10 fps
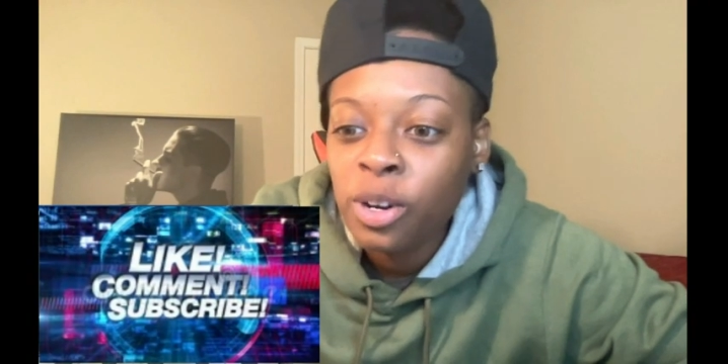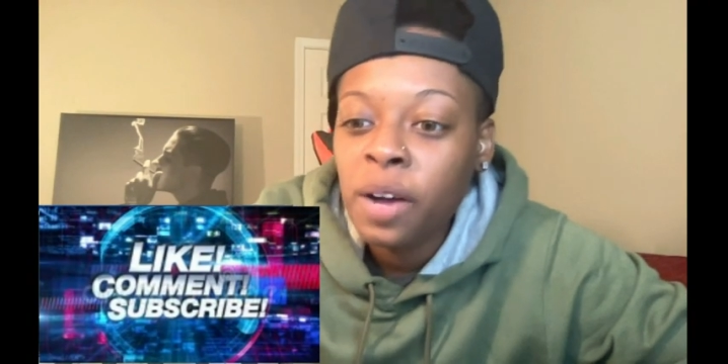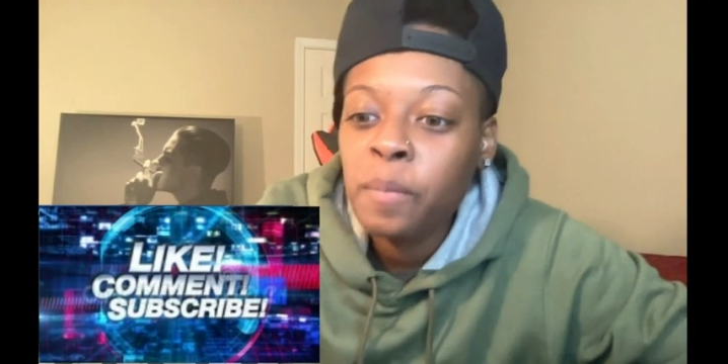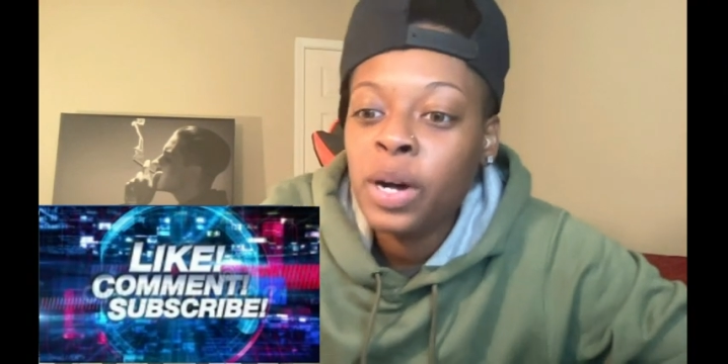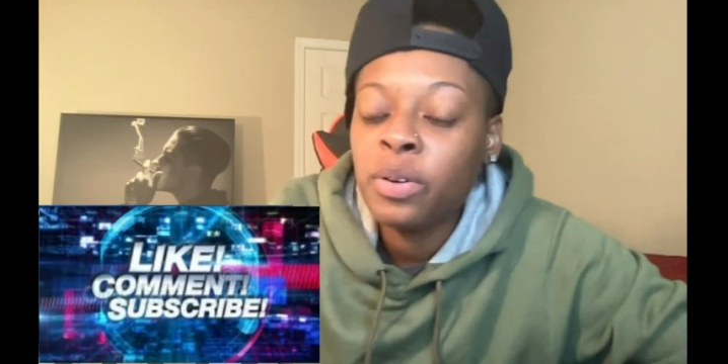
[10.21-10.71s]

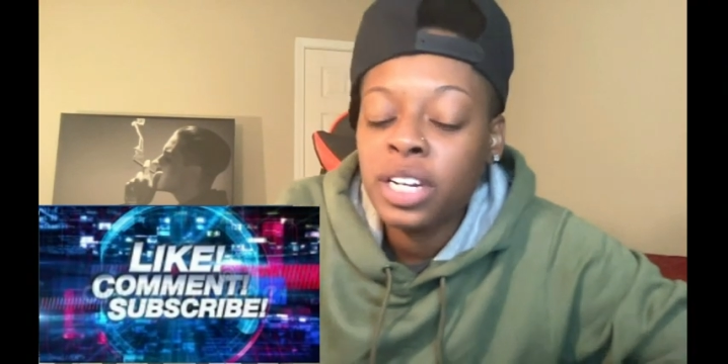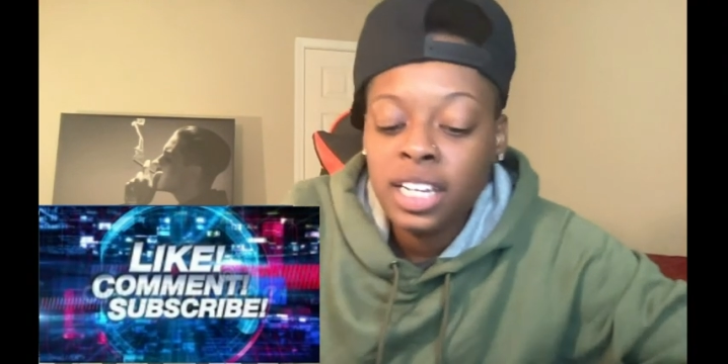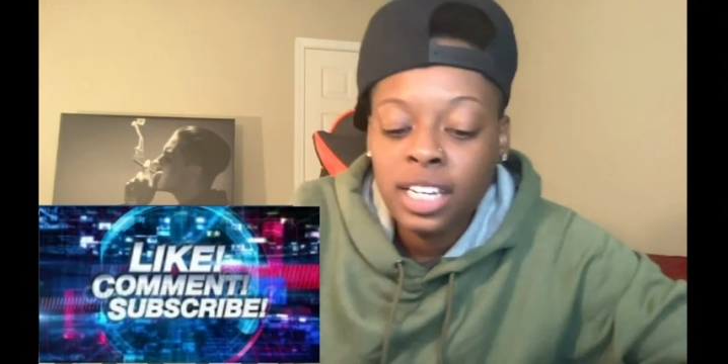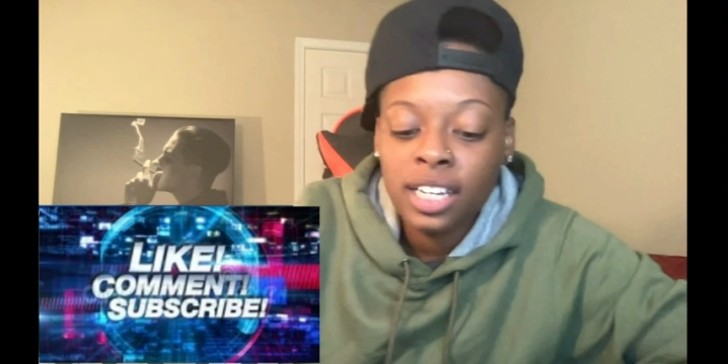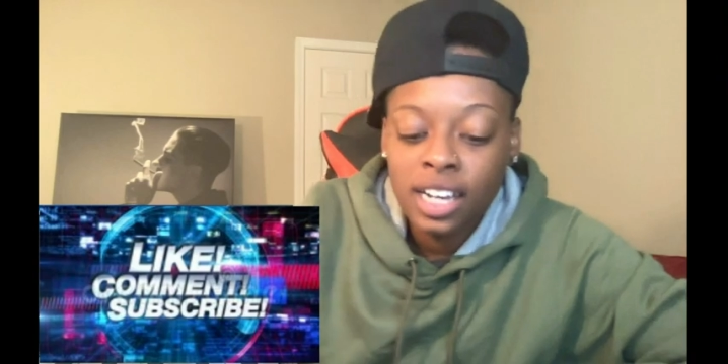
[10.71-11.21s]
Come on
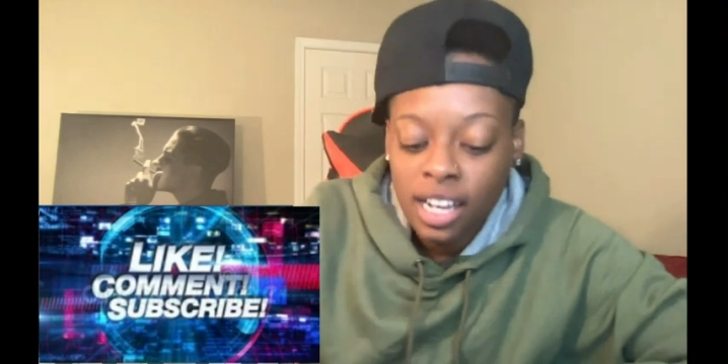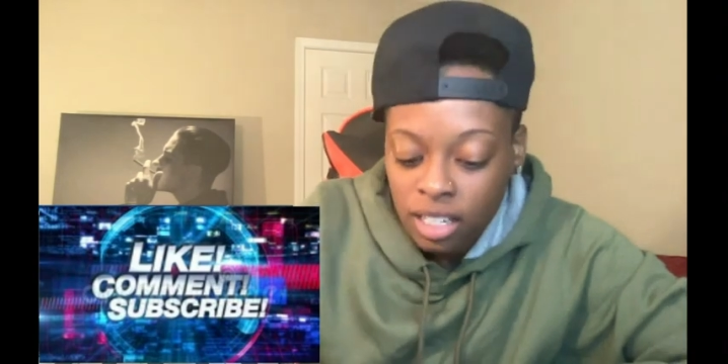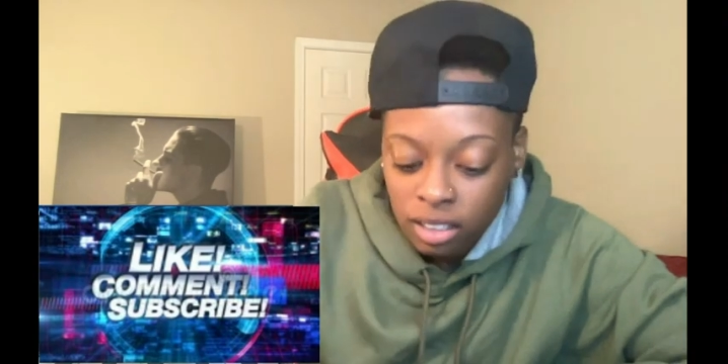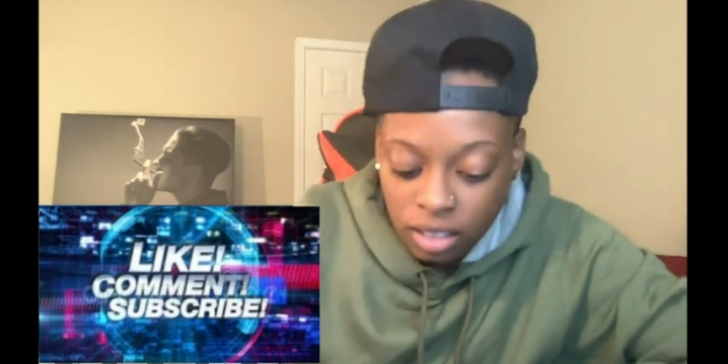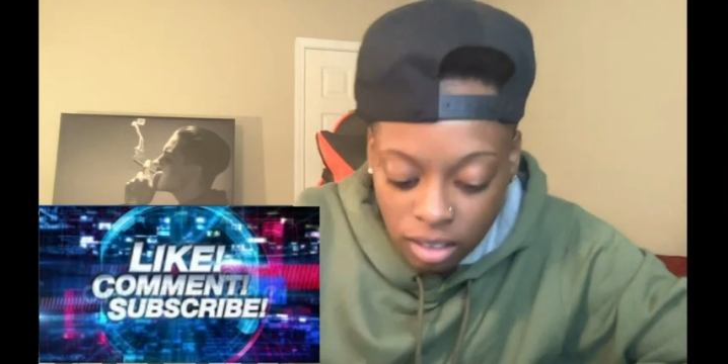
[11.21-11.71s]
in,
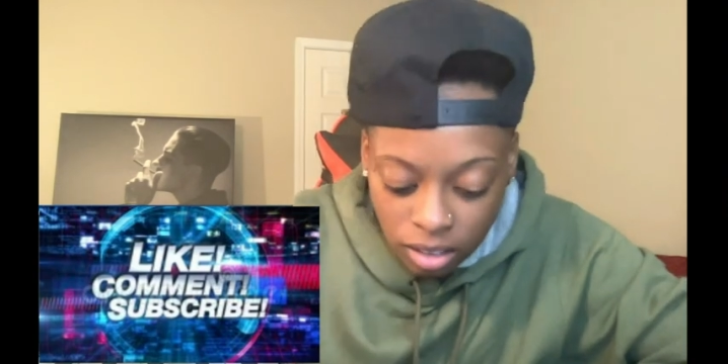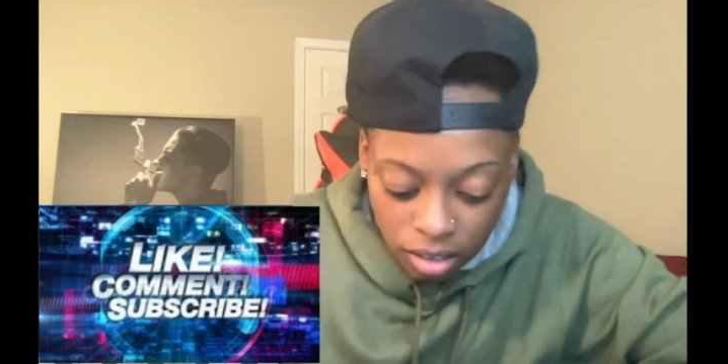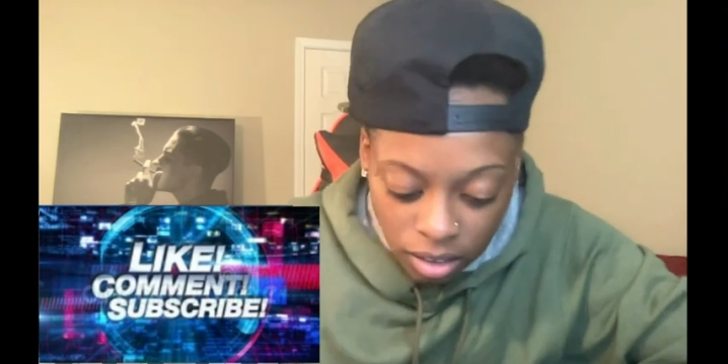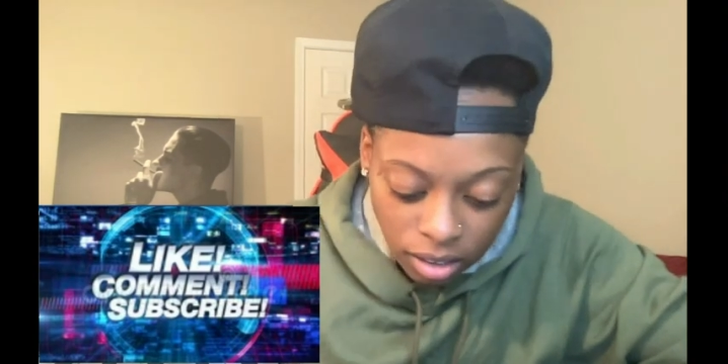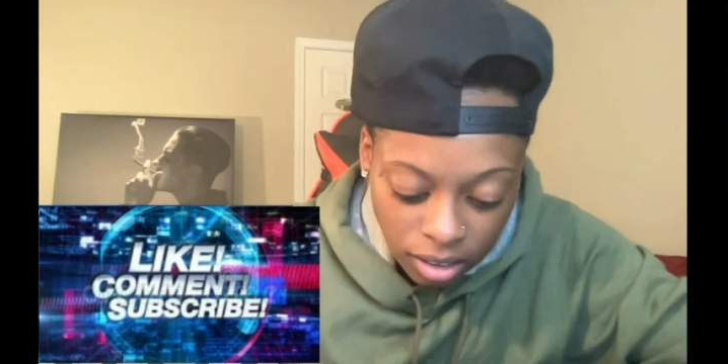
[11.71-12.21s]
guys.
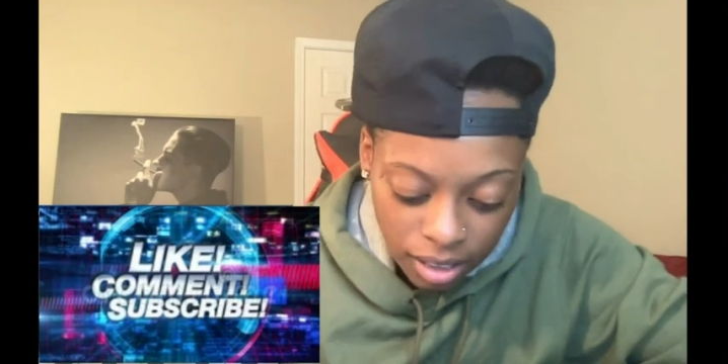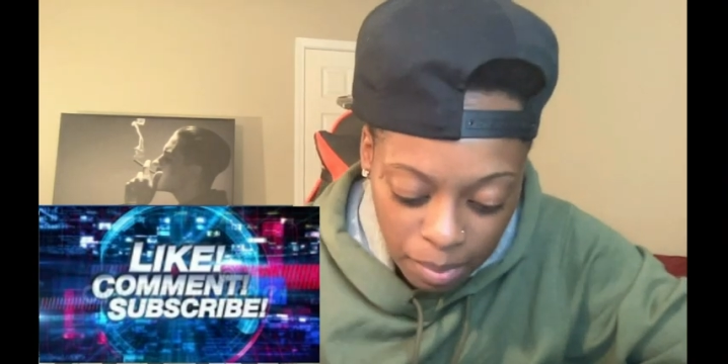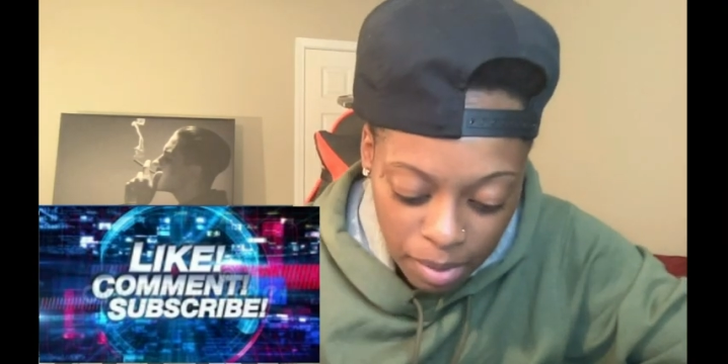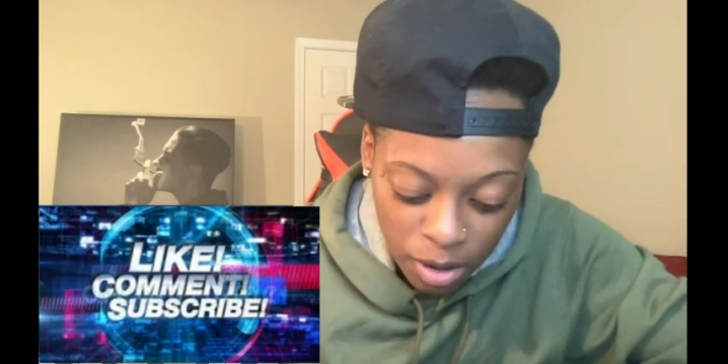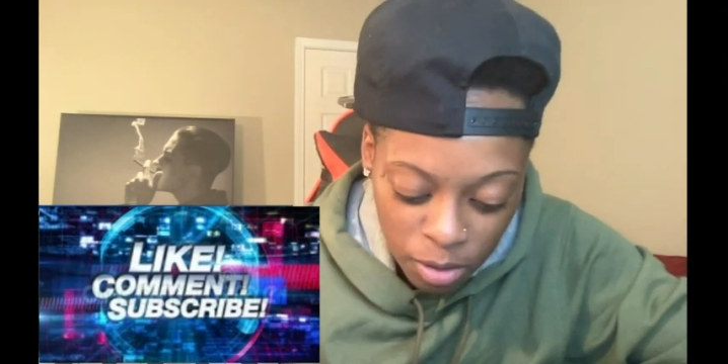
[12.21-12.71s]

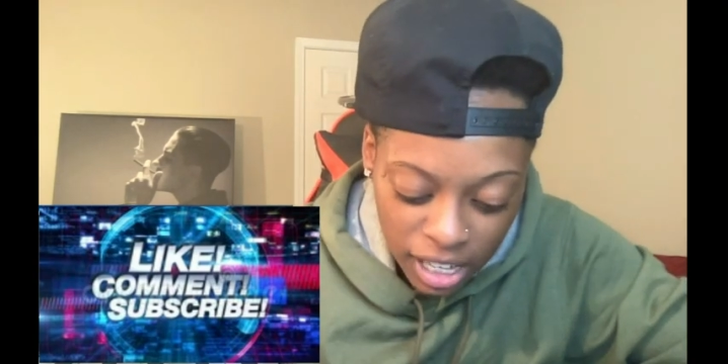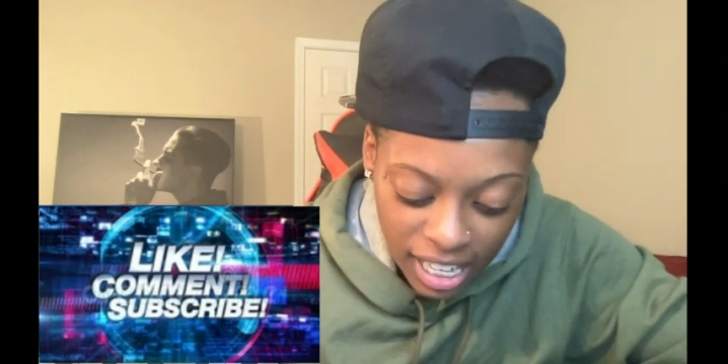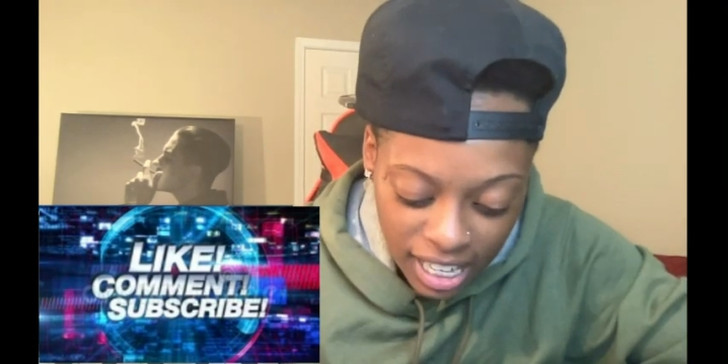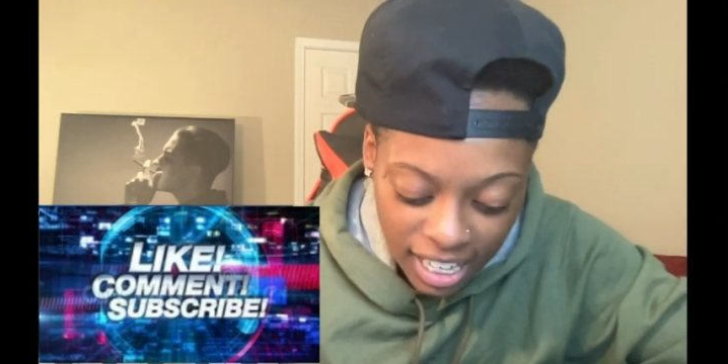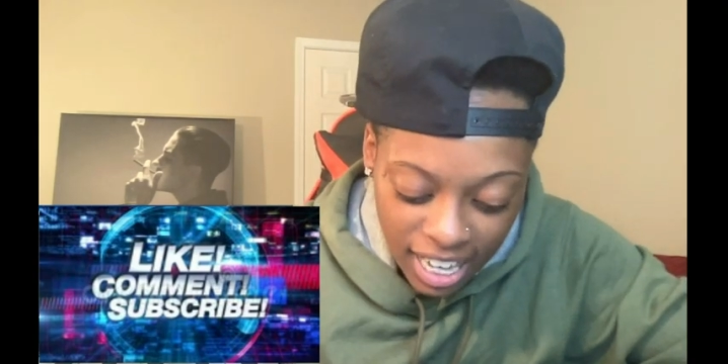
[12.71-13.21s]
Come on
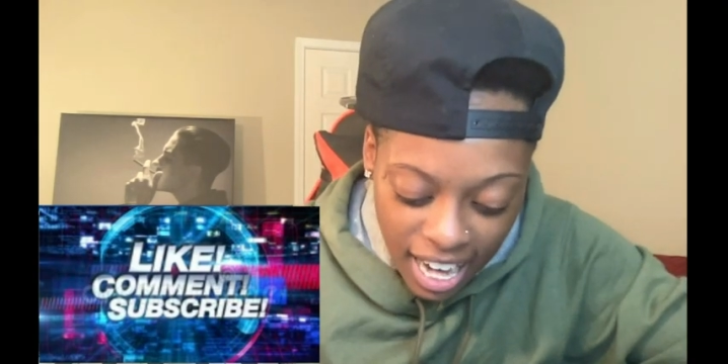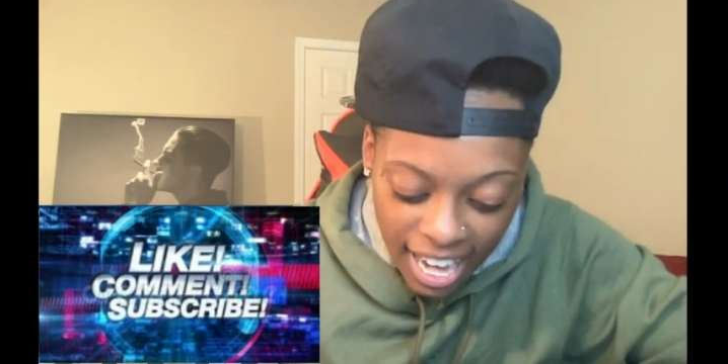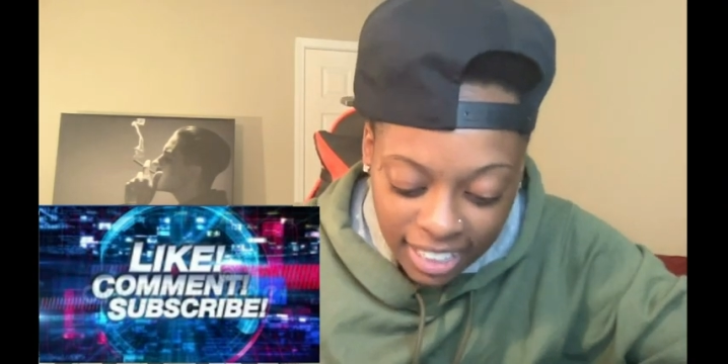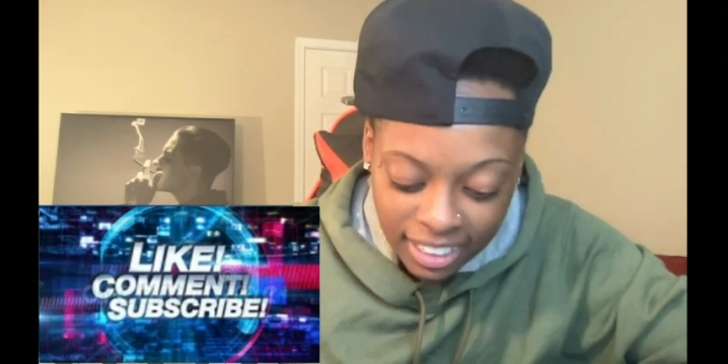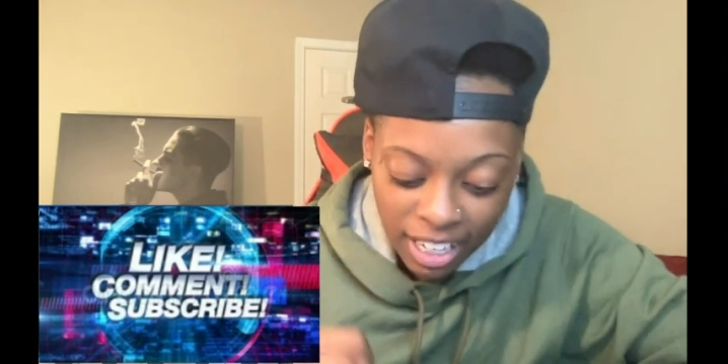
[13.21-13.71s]
in, guys.